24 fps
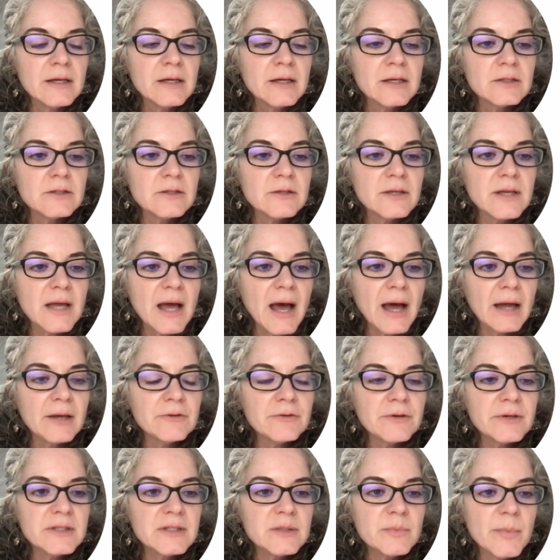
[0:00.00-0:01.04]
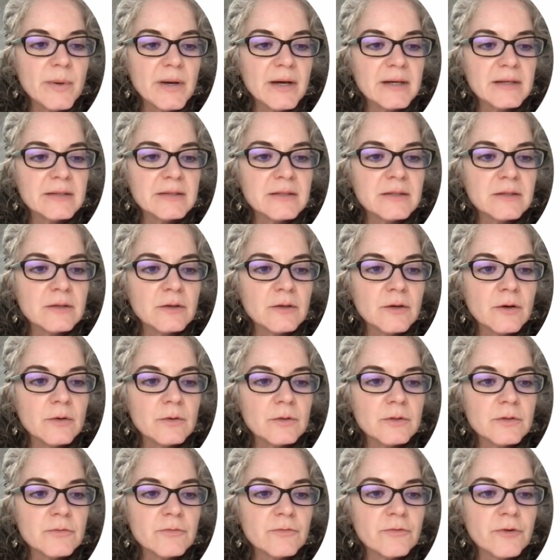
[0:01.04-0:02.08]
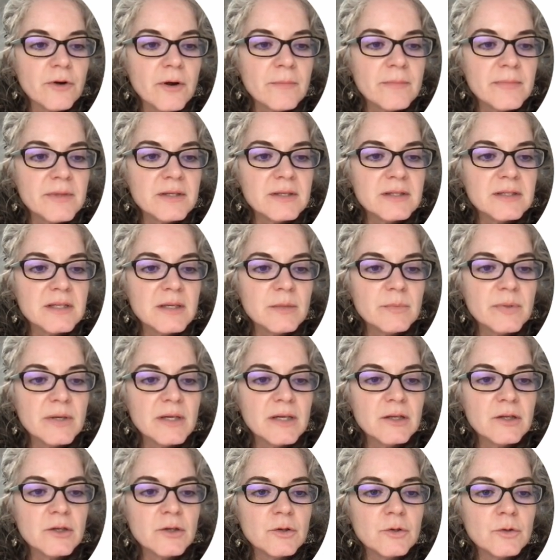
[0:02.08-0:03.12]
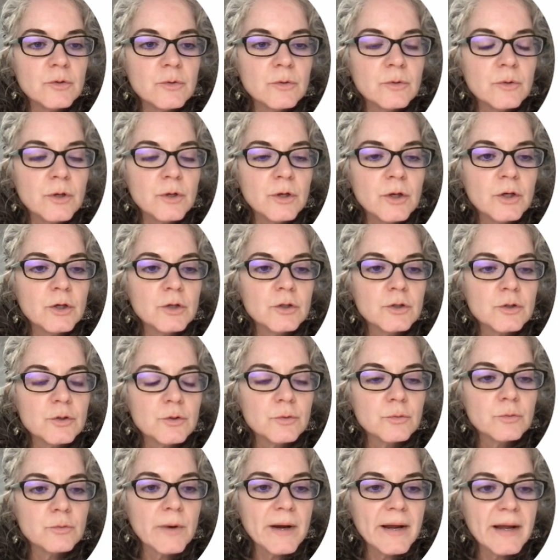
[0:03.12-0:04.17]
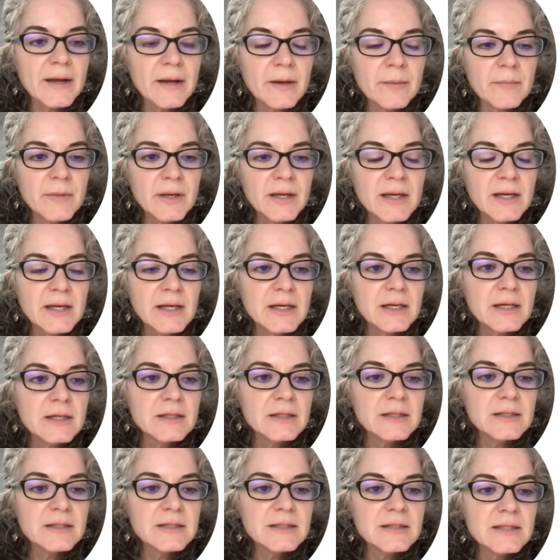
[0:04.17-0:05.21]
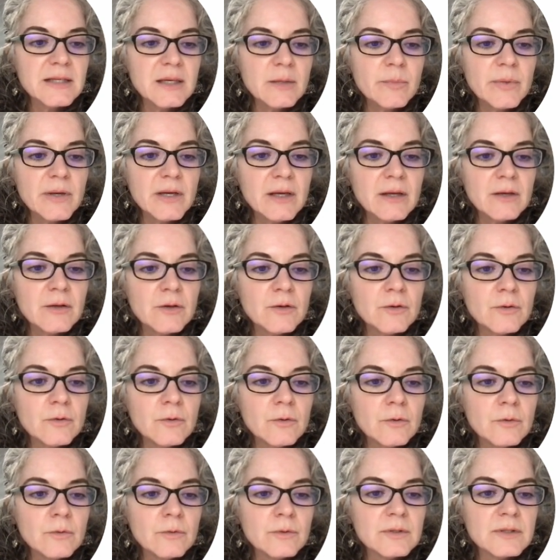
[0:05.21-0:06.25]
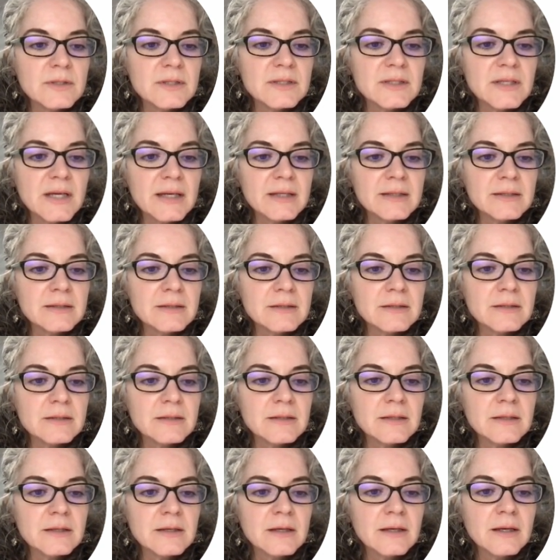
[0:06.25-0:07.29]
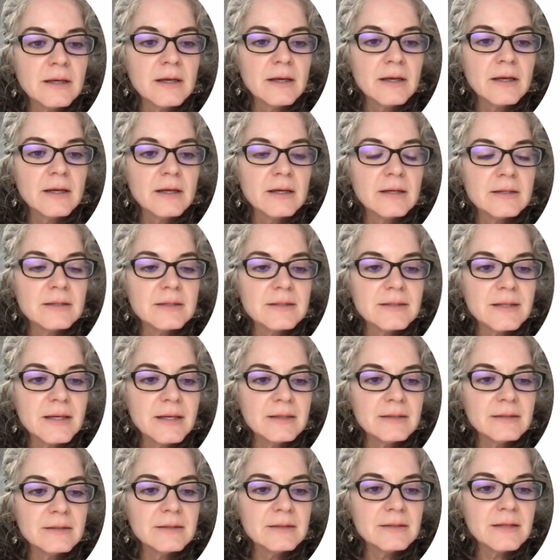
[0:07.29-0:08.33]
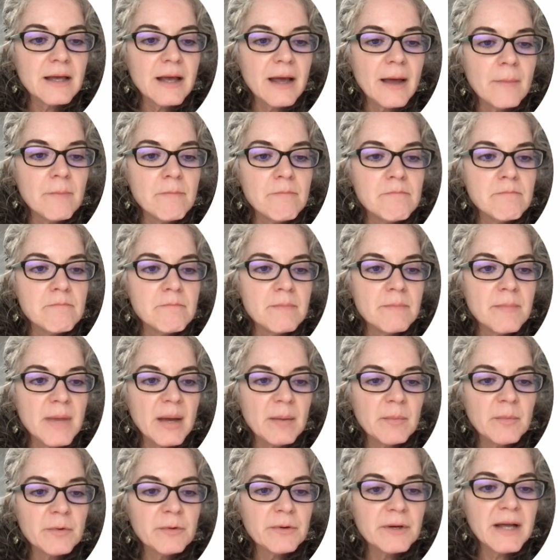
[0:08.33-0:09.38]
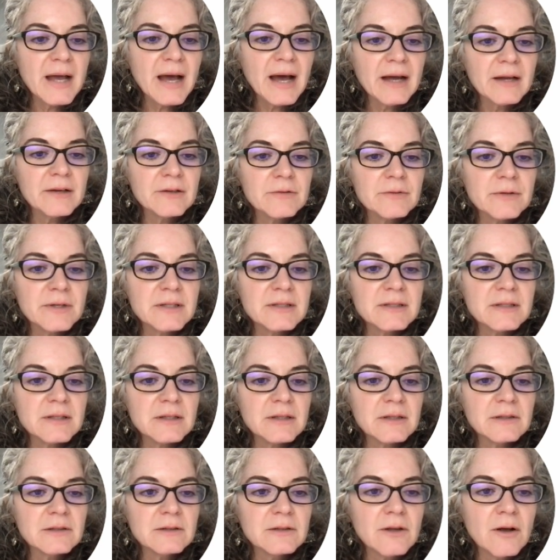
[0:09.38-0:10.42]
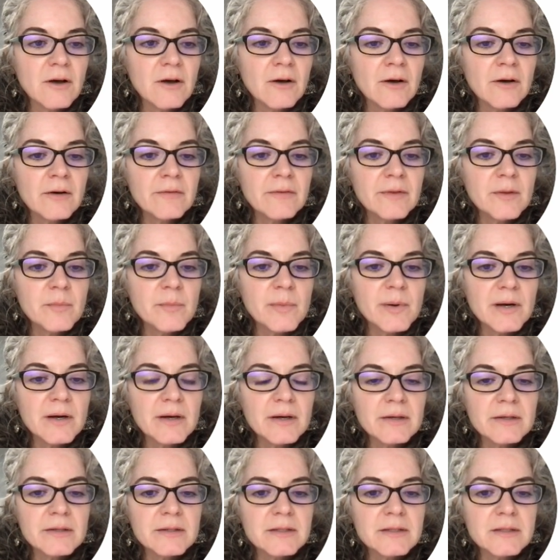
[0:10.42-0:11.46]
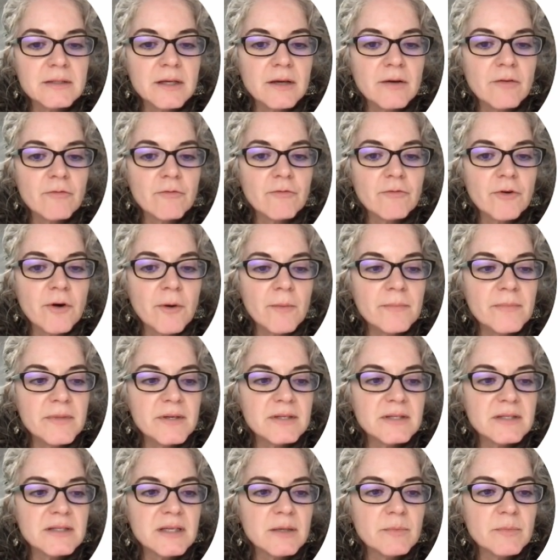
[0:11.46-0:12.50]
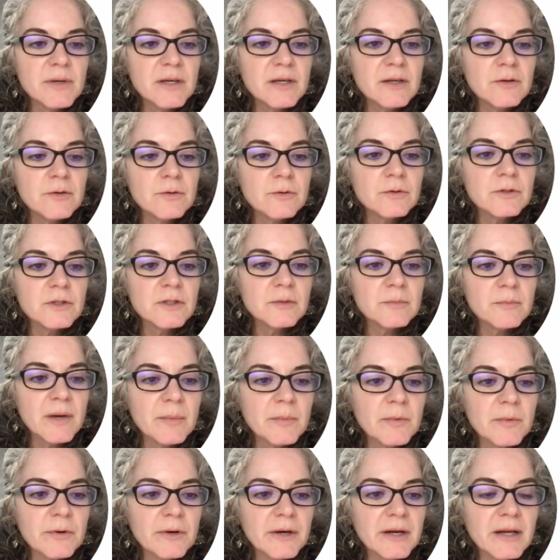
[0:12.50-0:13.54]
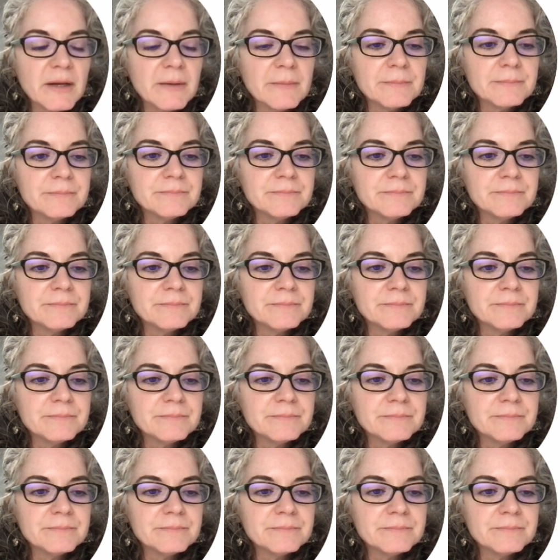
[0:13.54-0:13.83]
So the address bus goes from the CPU to RAM. The CPU sends a memory address along the bus from the CPU to memory.